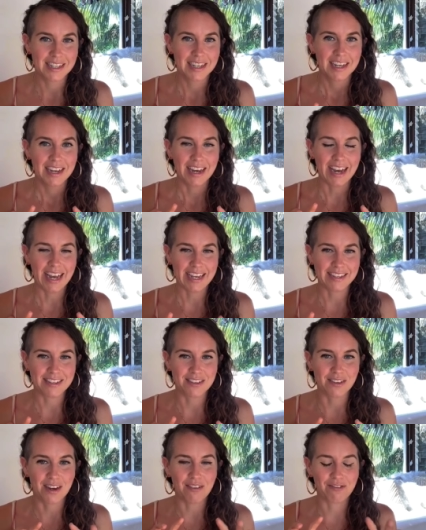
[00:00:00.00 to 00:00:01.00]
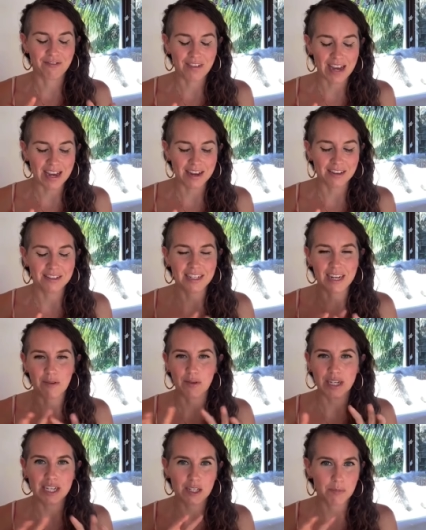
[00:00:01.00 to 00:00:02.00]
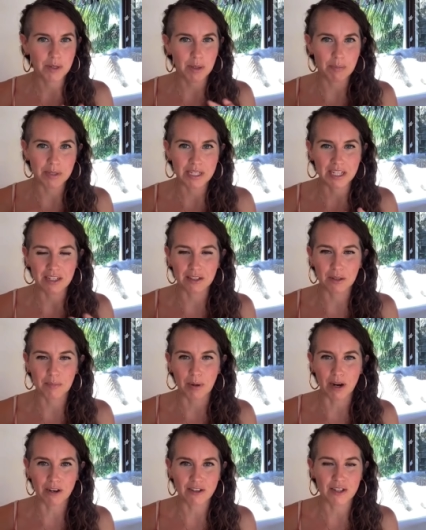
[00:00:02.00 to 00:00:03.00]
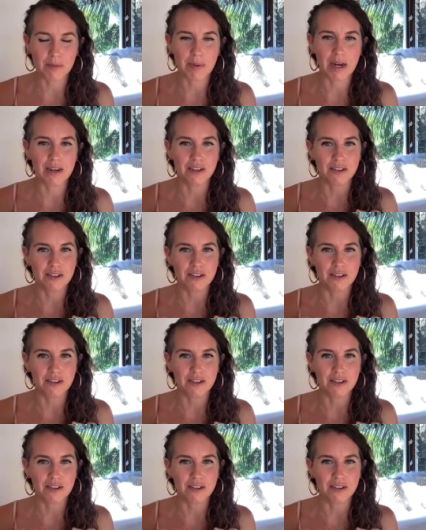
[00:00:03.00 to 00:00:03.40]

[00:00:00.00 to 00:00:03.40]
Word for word: And so I found, and I wanted to be particular parts about it,